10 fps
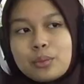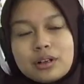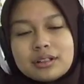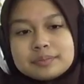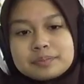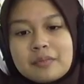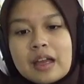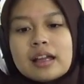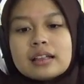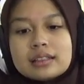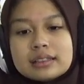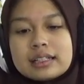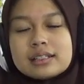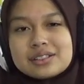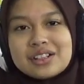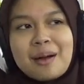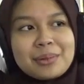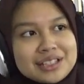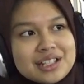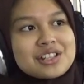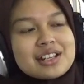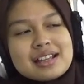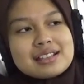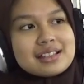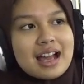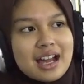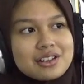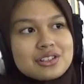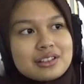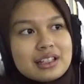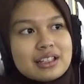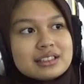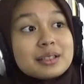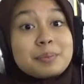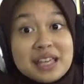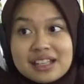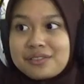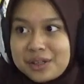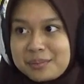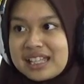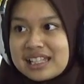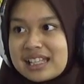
Well, this competition is actually the peak for me,